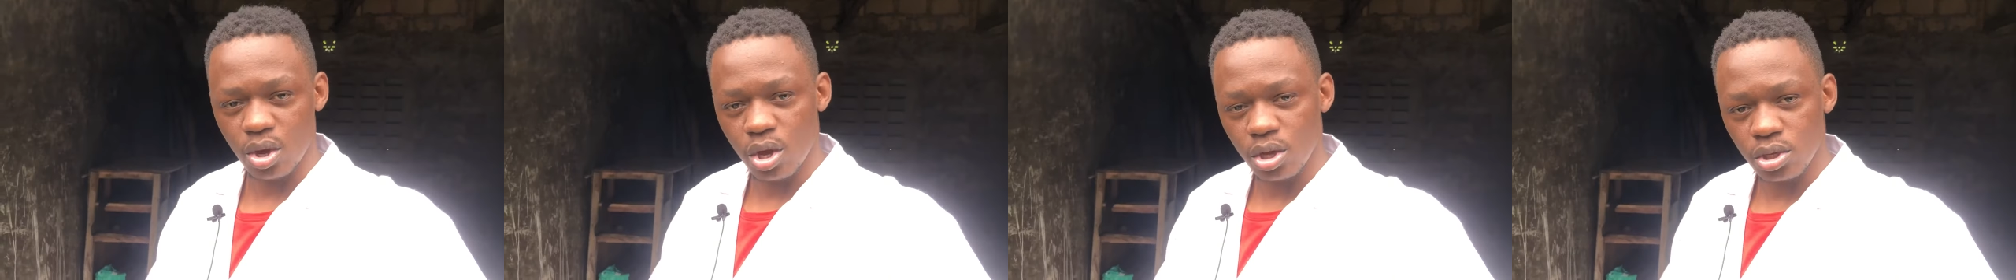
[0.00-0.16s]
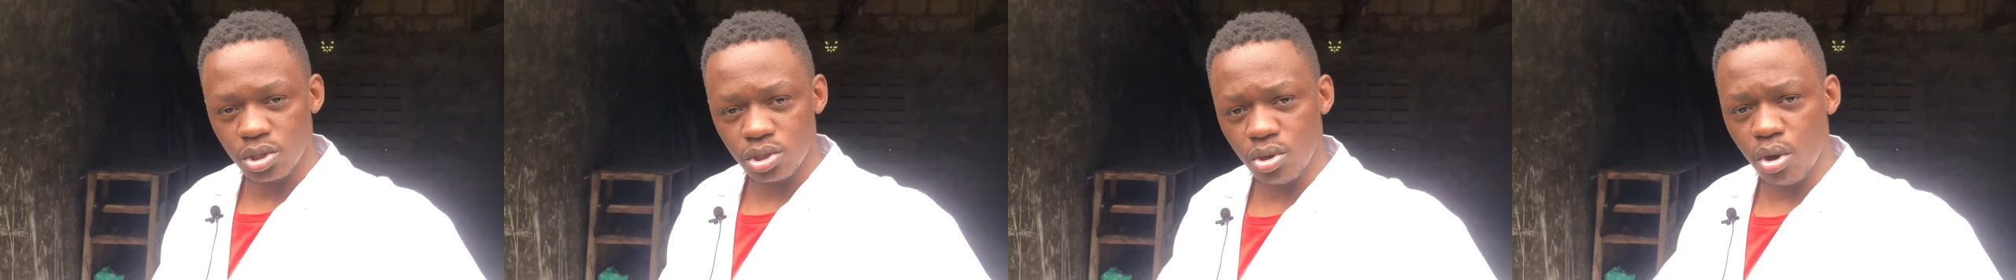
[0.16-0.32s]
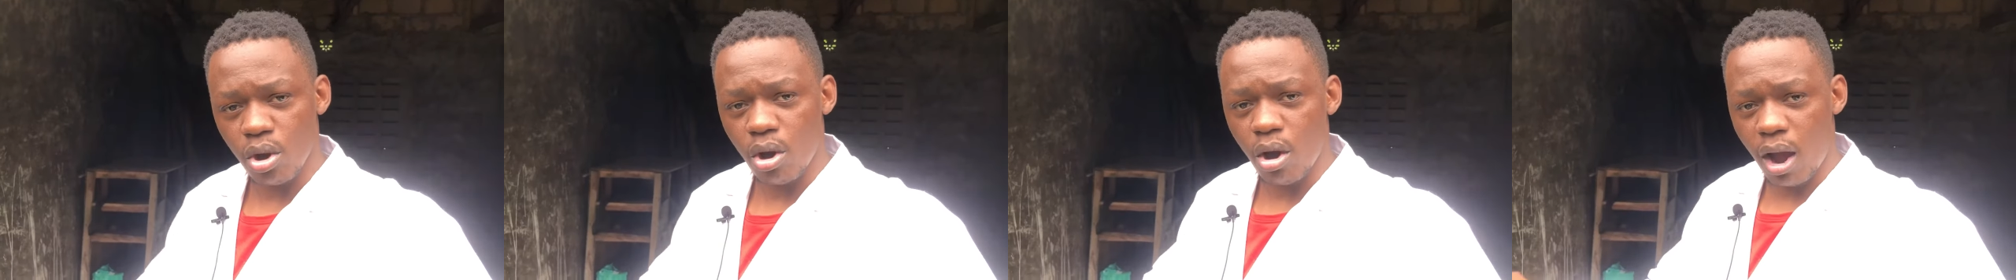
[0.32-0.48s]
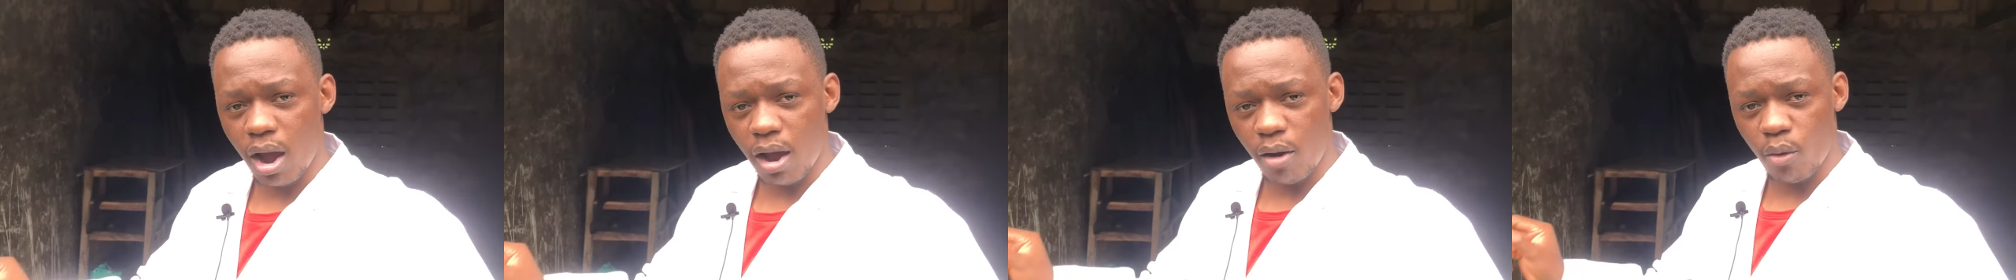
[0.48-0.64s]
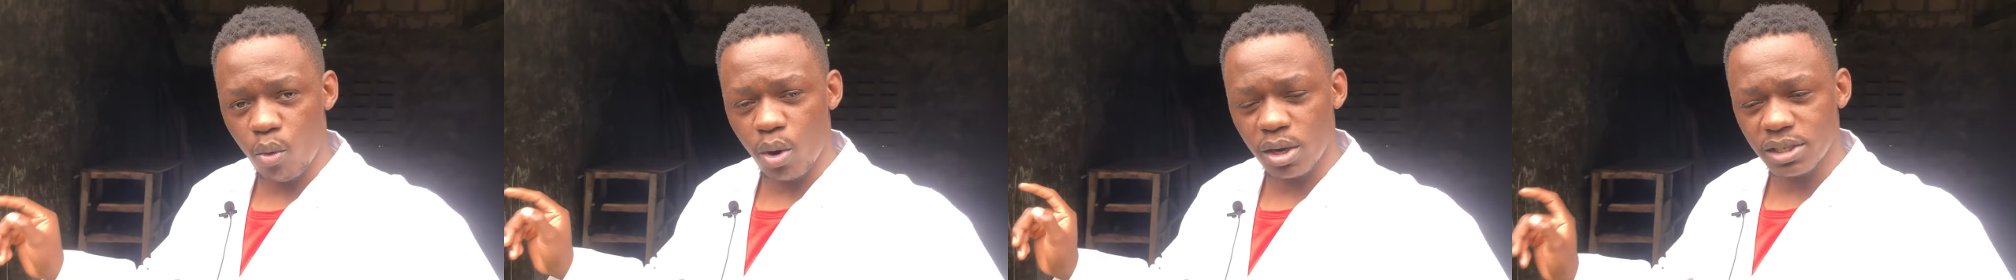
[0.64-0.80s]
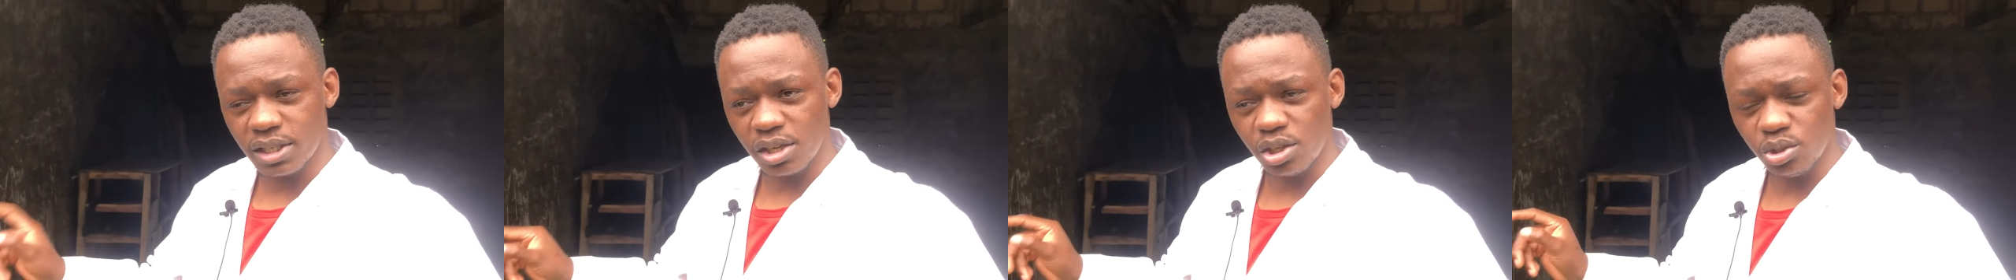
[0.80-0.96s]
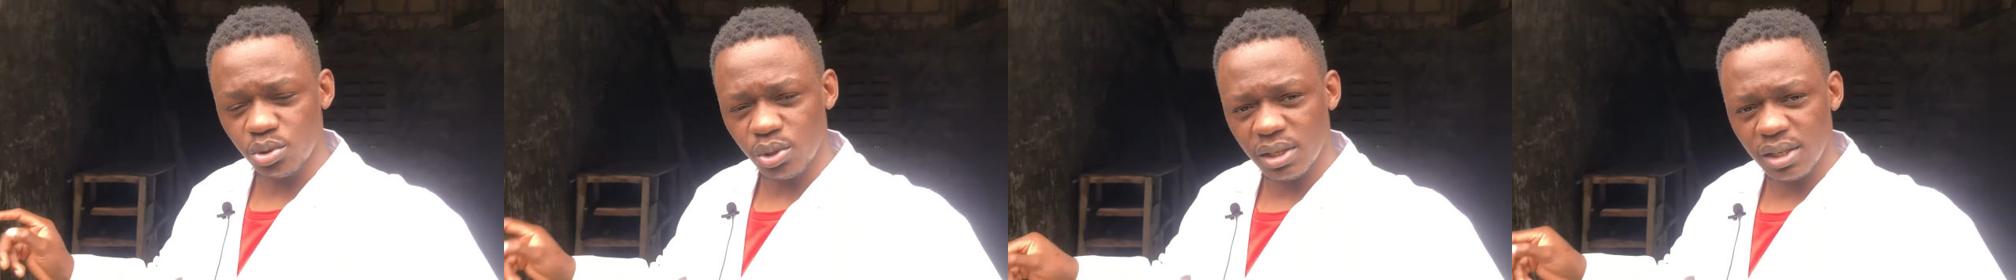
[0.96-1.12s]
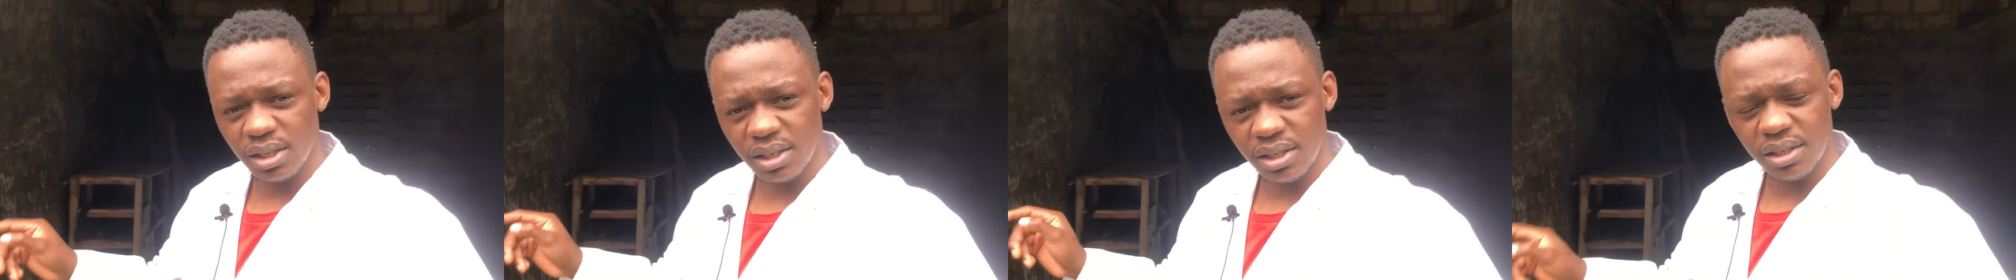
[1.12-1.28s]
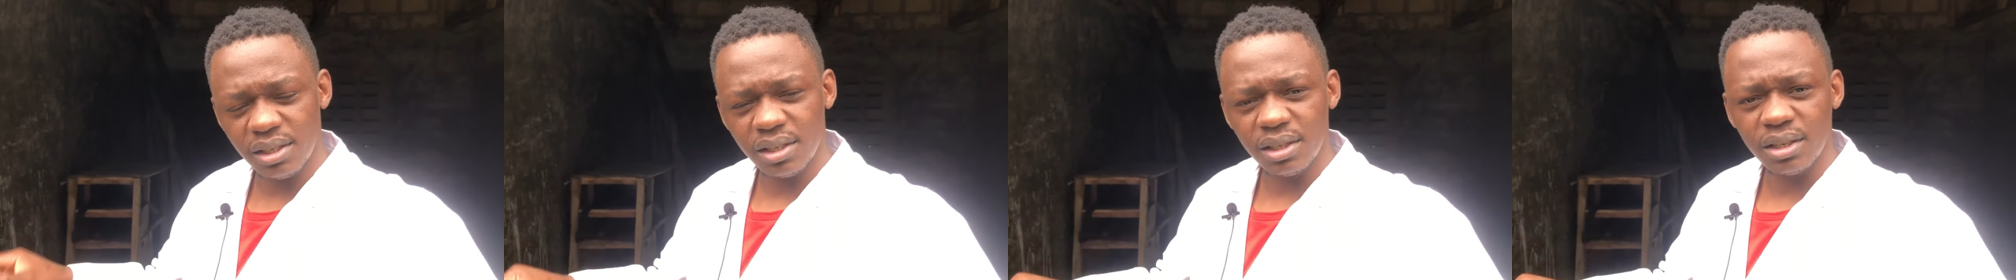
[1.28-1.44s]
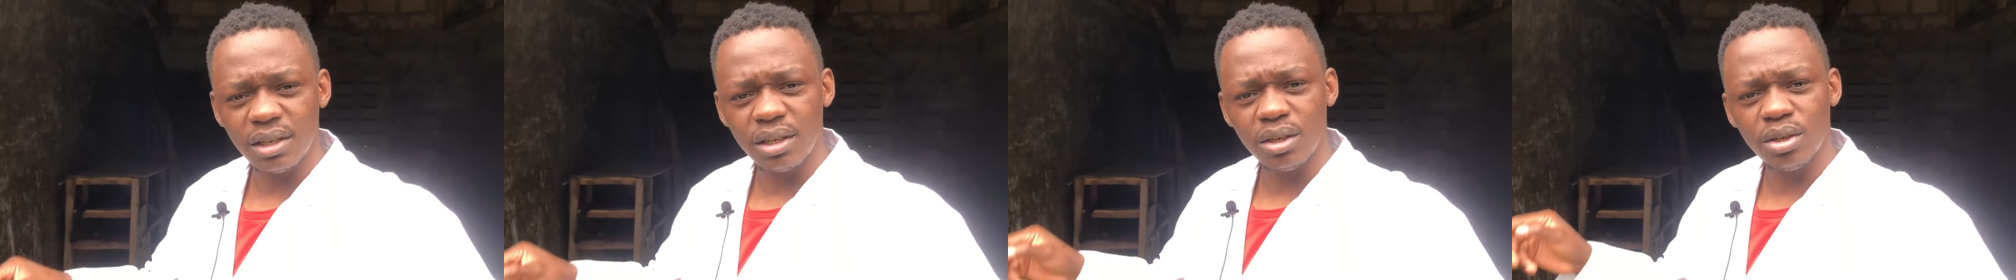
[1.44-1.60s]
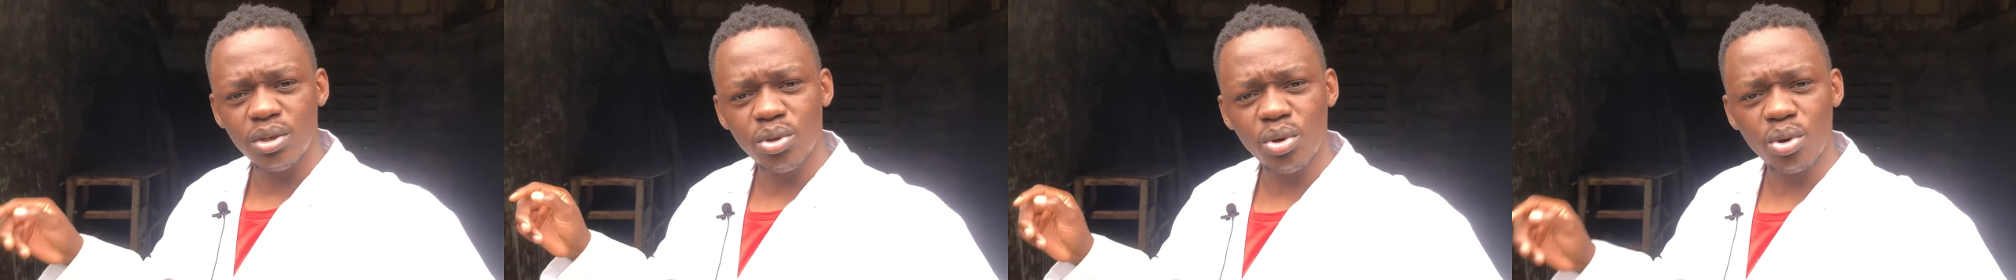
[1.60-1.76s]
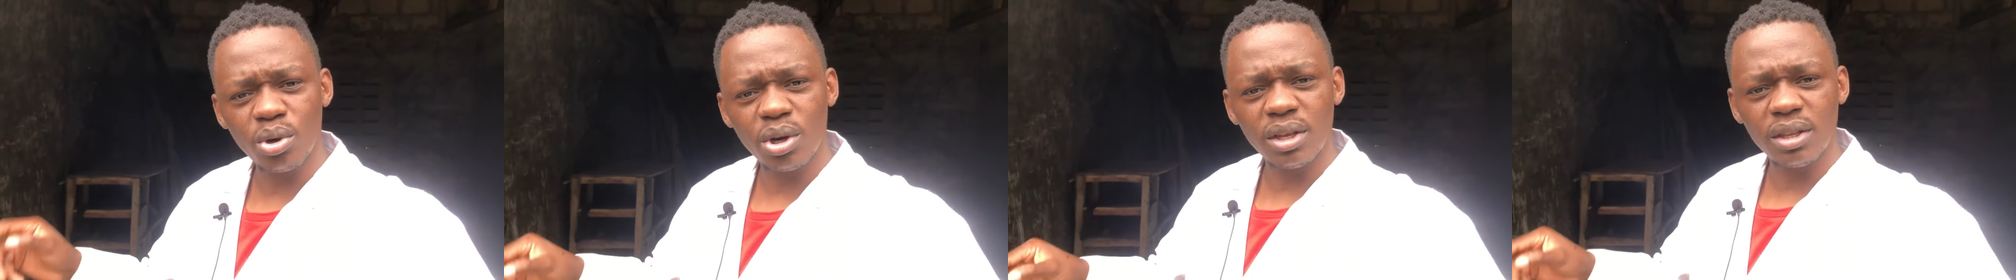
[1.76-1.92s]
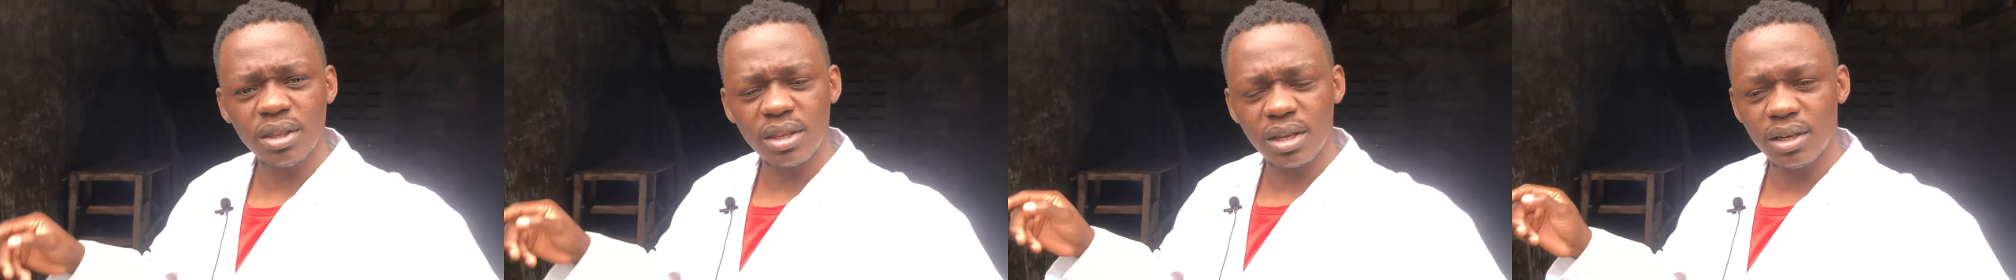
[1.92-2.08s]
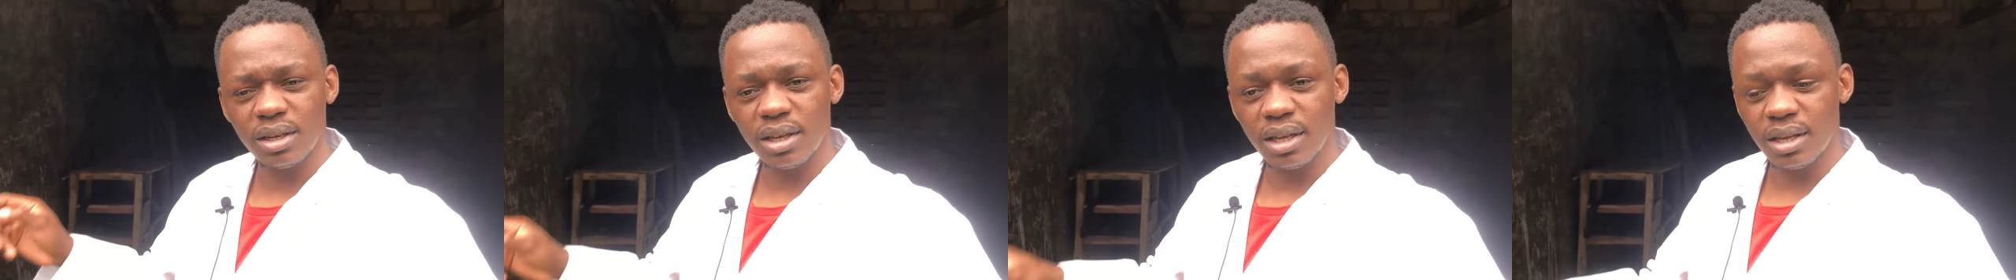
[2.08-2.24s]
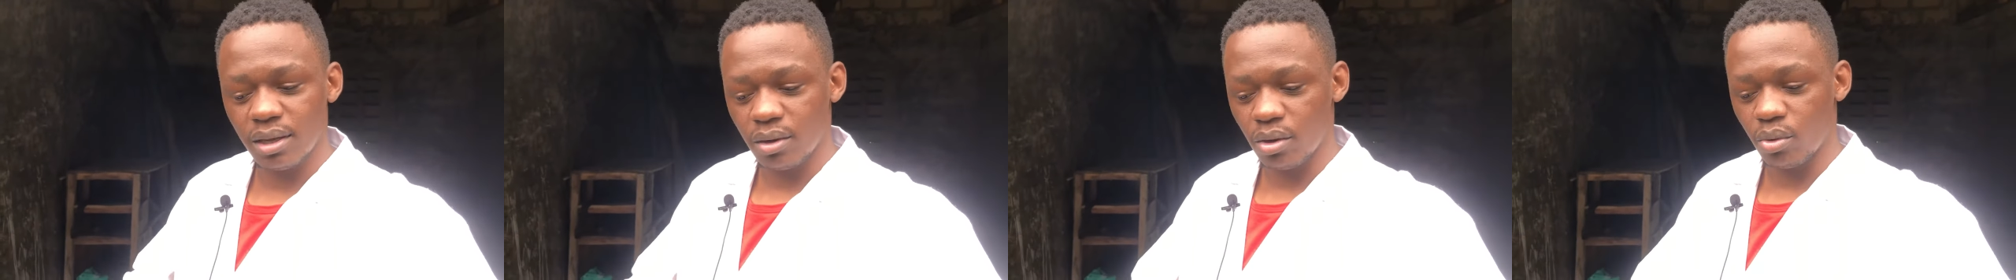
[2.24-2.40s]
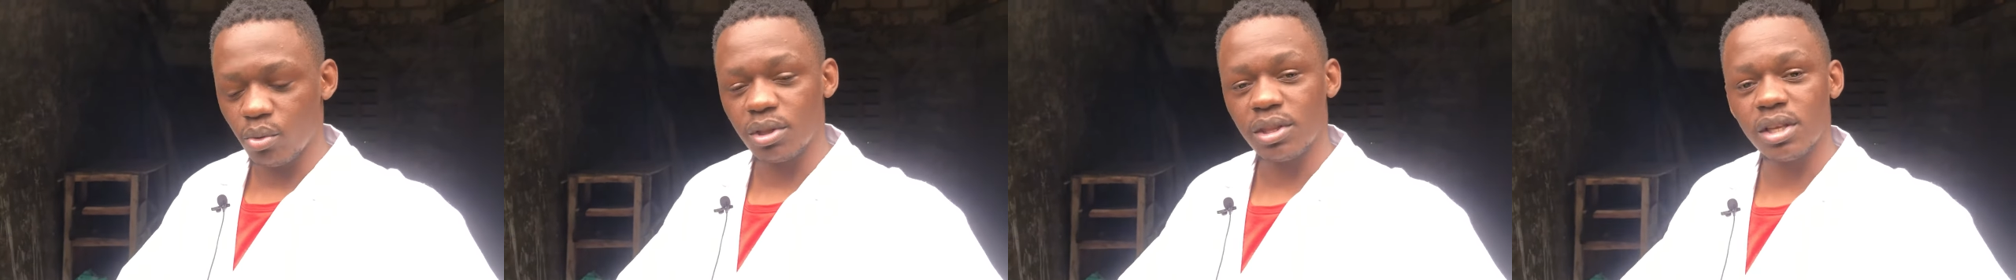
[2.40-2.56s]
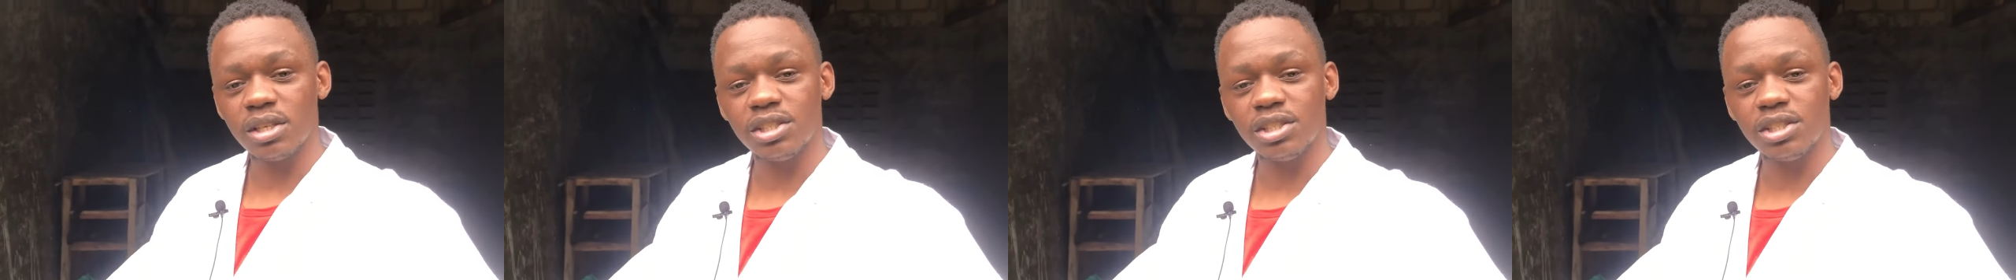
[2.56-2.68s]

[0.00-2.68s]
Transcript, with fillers: So uh, what I usually did during the day when the